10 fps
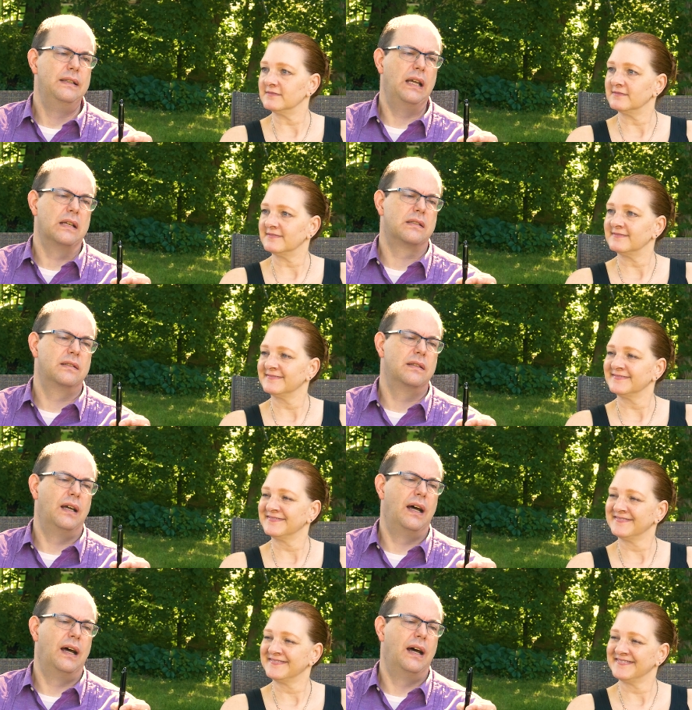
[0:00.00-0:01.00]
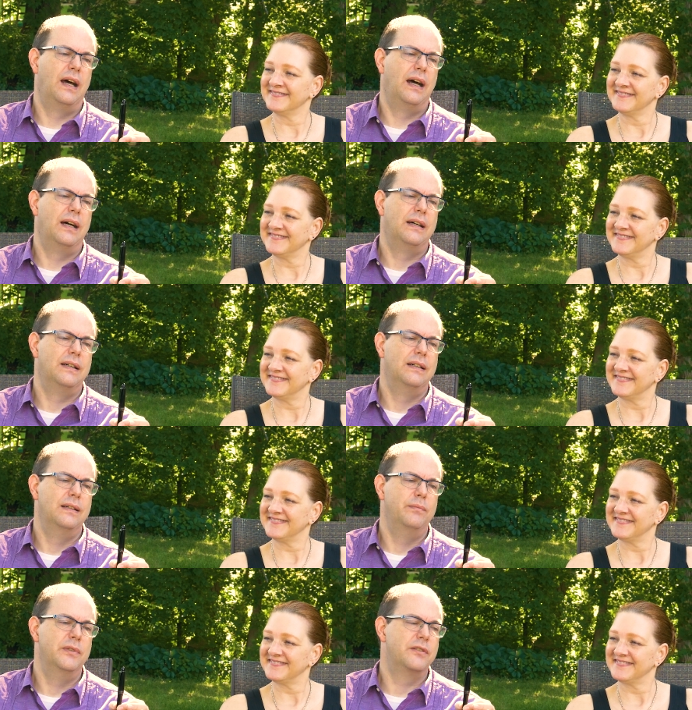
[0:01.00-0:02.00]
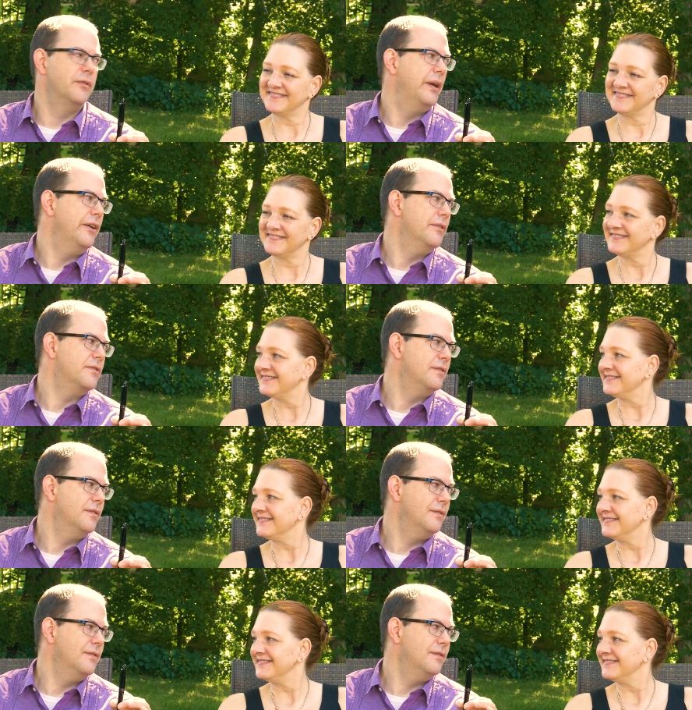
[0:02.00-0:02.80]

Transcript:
Speaker 1: Yes, uh, Mr. Anderson.